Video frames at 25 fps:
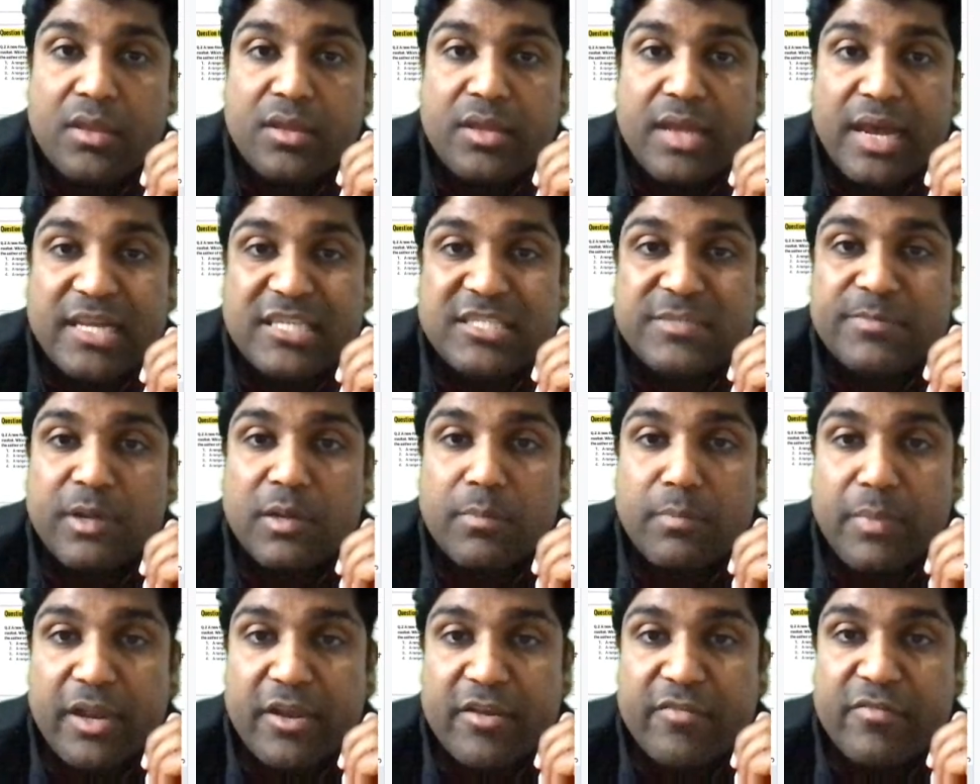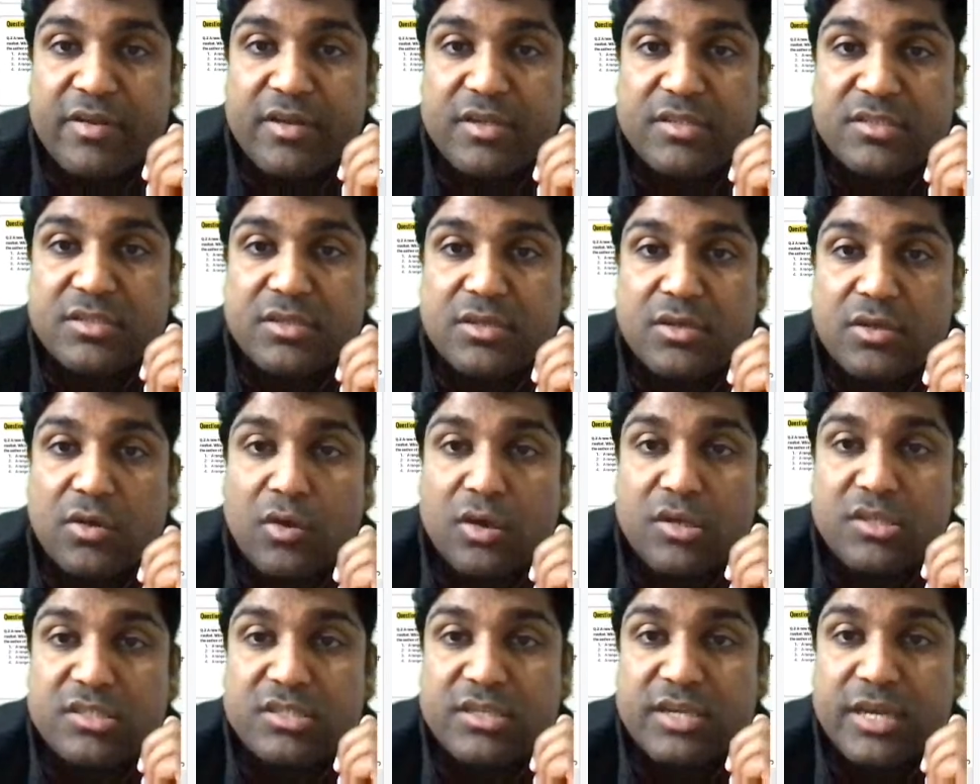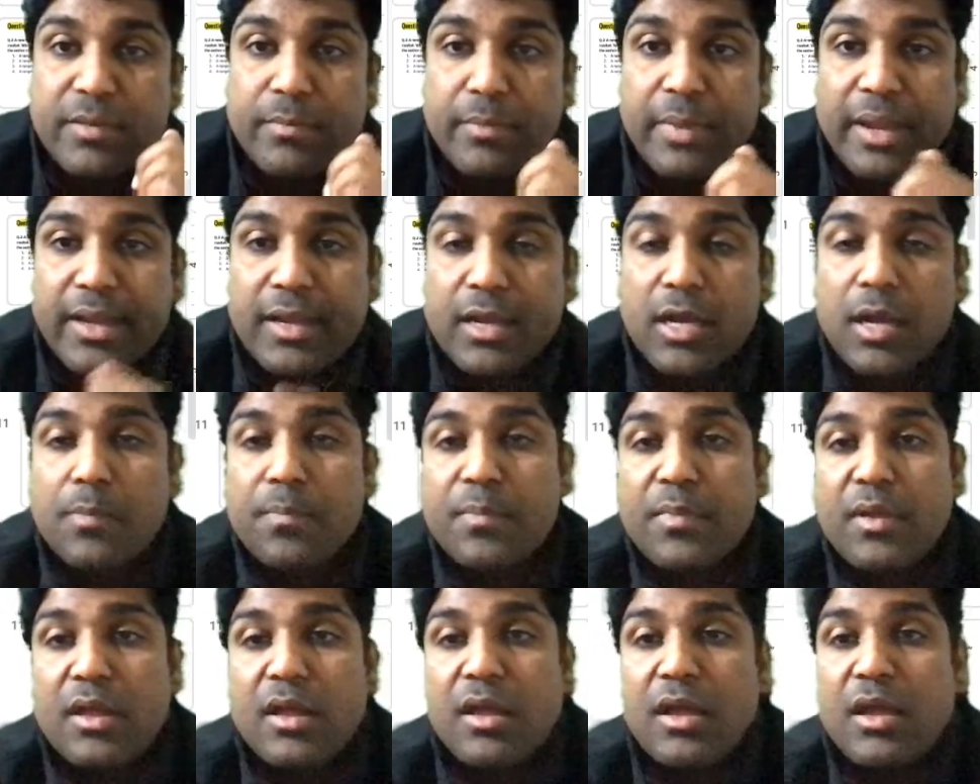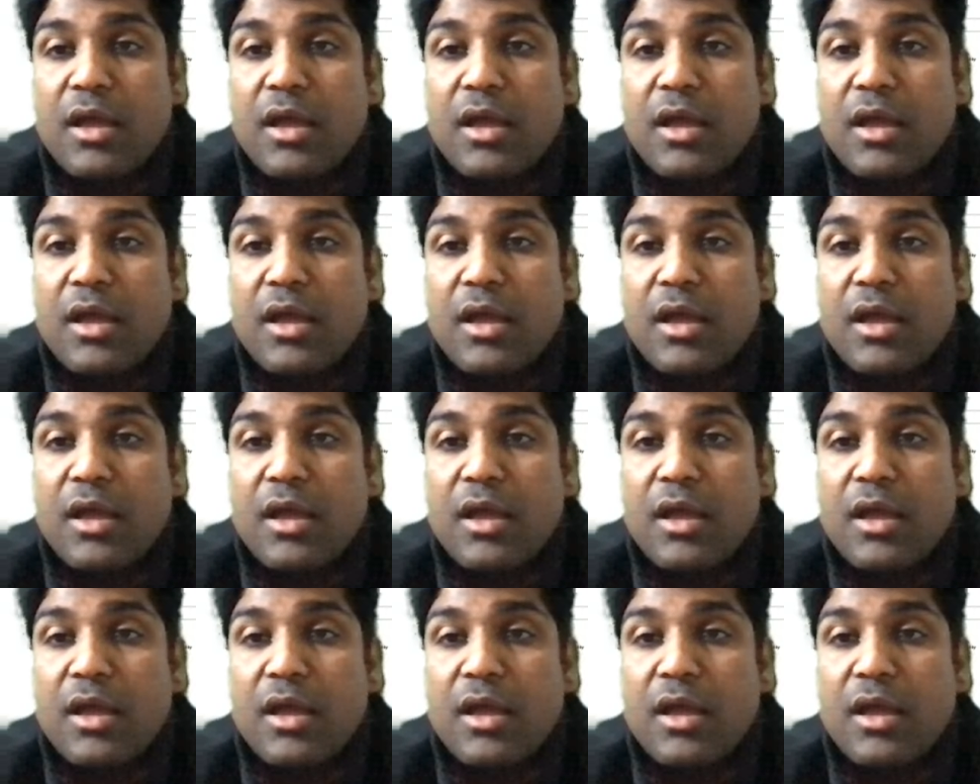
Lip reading: Casper mattress, Glossier makeup,